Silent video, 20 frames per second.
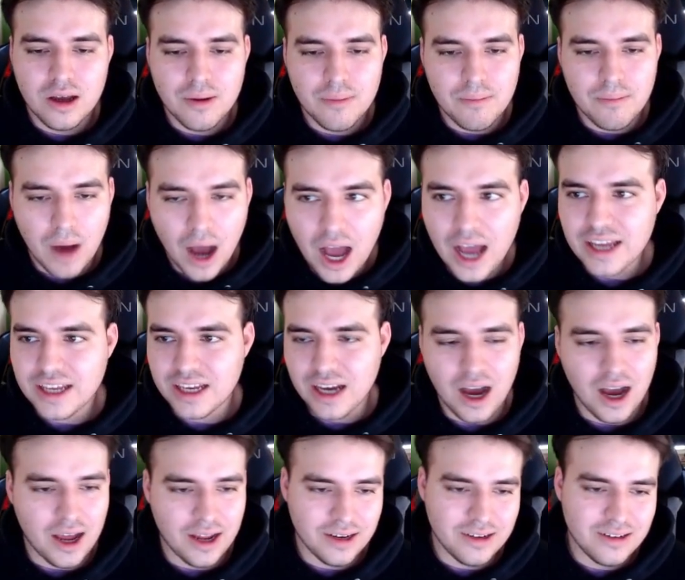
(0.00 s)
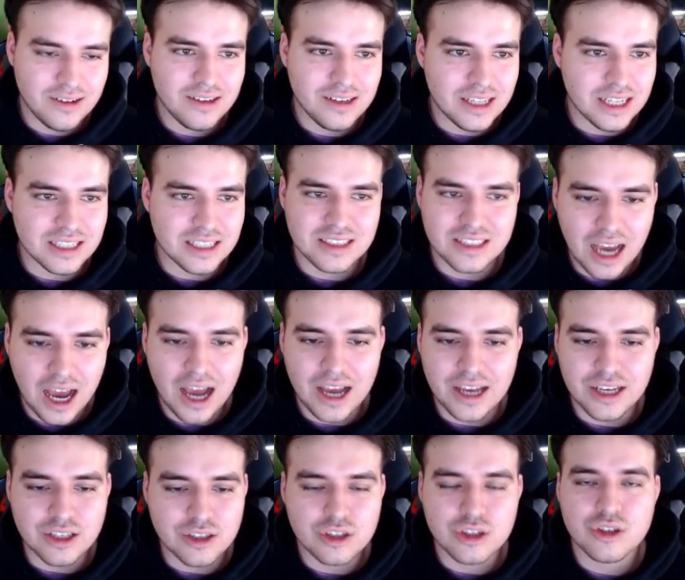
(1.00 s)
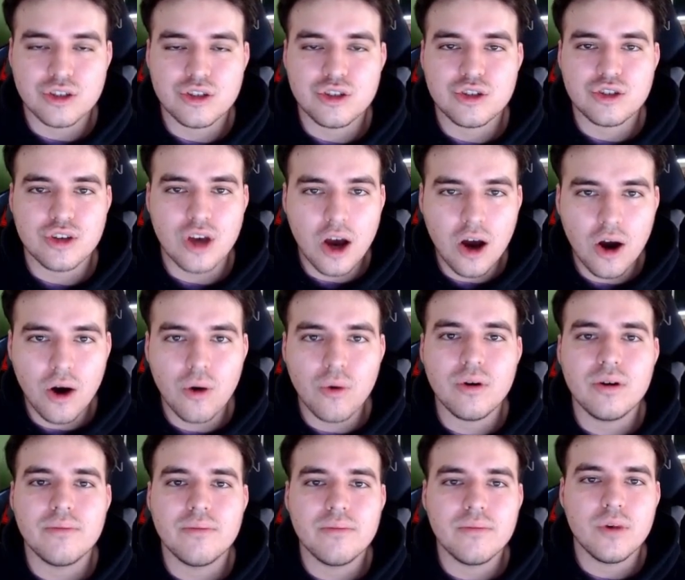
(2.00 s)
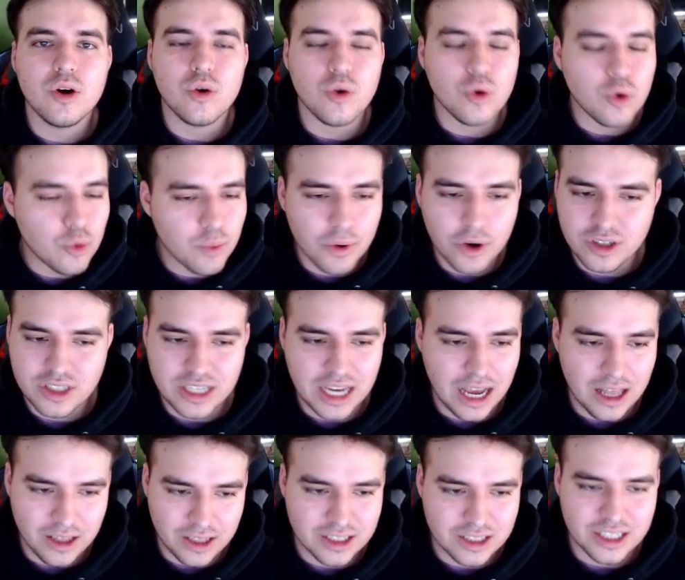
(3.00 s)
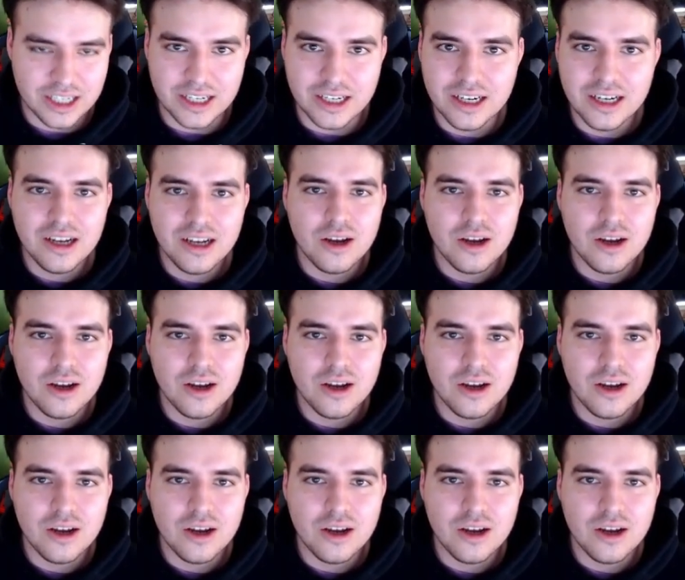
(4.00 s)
My God, this guy is so uber talented.